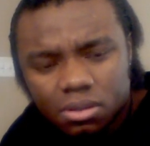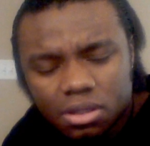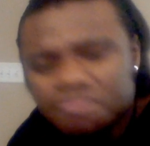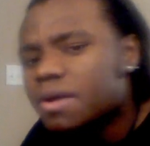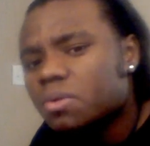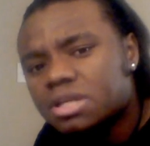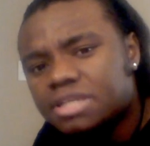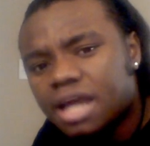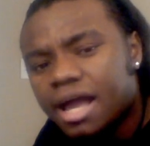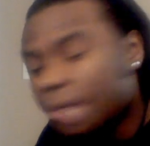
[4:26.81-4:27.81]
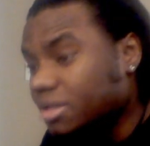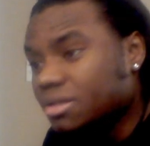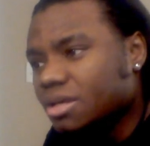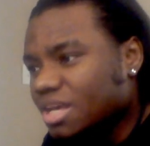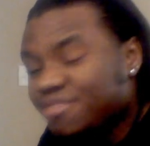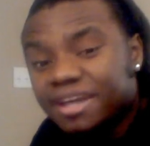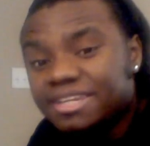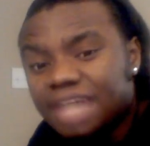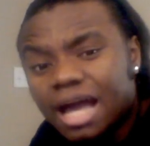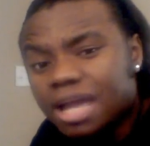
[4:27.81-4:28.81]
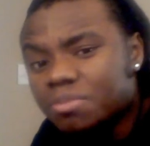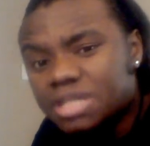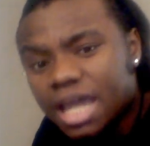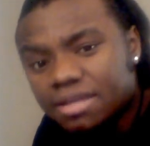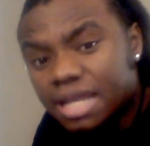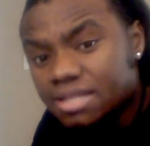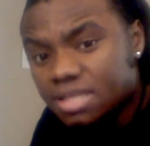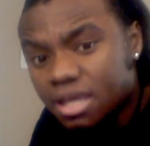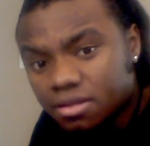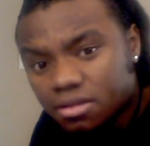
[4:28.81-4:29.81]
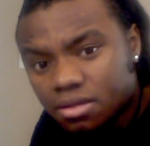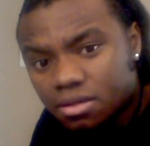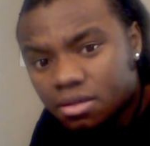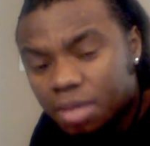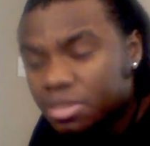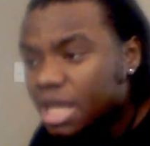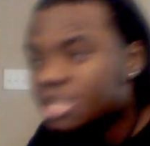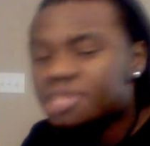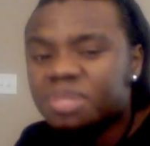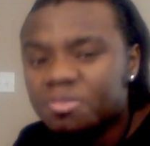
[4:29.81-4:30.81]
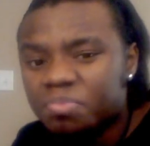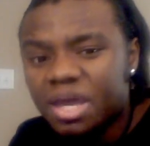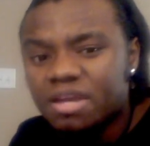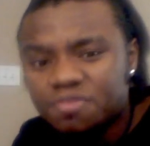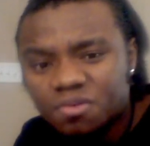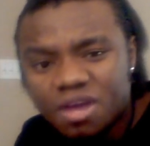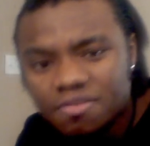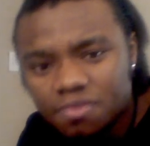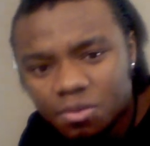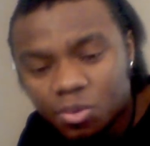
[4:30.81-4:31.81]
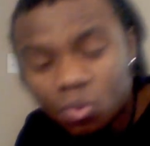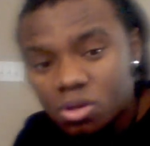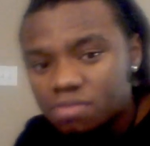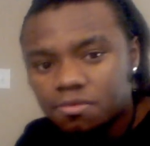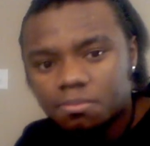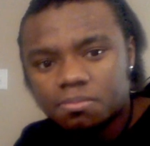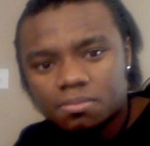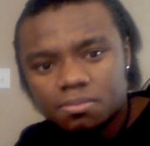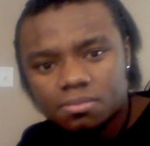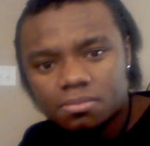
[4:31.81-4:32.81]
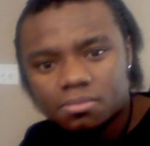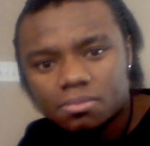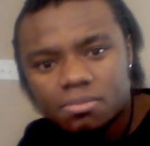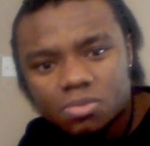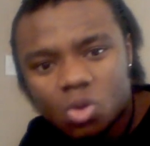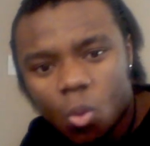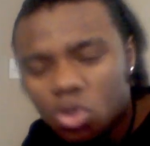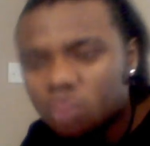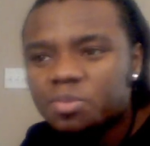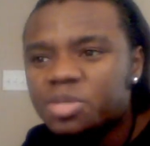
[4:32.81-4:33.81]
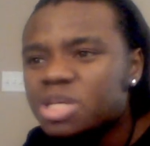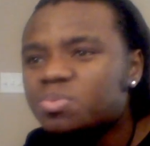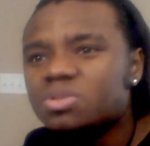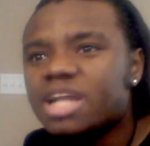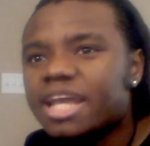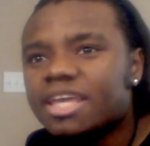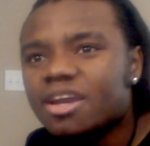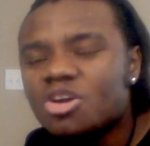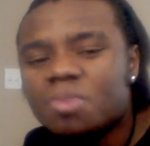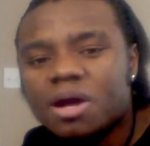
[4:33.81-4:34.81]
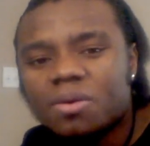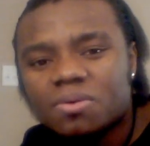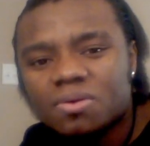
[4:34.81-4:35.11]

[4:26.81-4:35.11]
If I were to die, I mean, if I die, I'm dead. That's it. I'm not gonna be in pain forever. But what of them? What of the people that I care about?